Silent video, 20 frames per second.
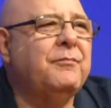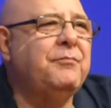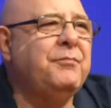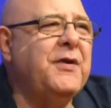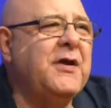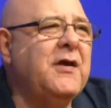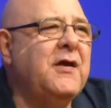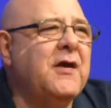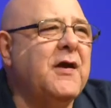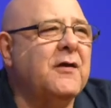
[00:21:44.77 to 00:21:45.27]

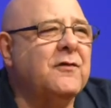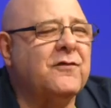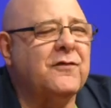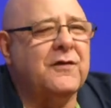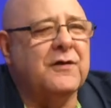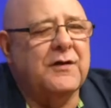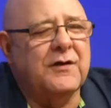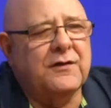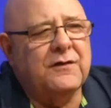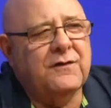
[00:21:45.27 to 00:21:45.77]
BS
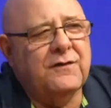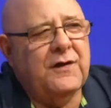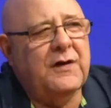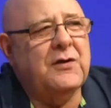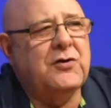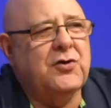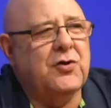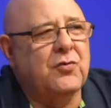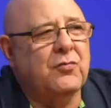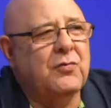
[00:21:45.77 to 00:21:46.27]
to
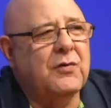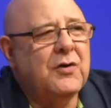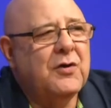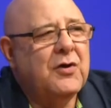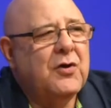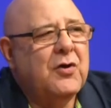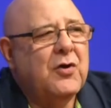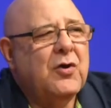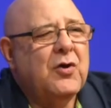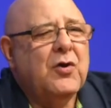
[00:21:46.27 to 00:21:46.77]
continue.
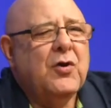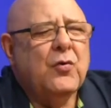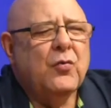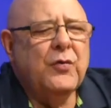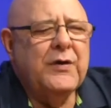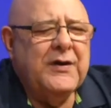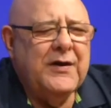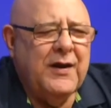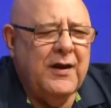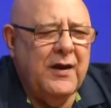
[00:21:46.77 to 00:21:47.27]

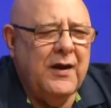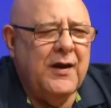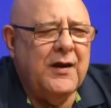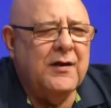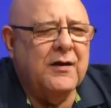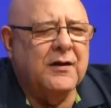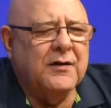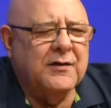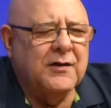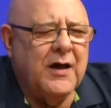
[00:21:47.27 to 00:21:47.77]
We
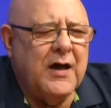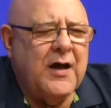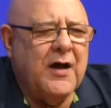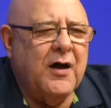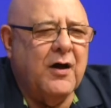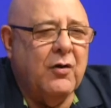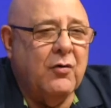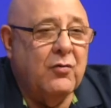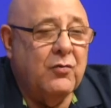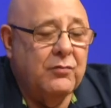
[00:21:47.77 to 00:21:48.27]
can't
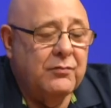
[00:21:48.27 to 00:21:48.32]
allow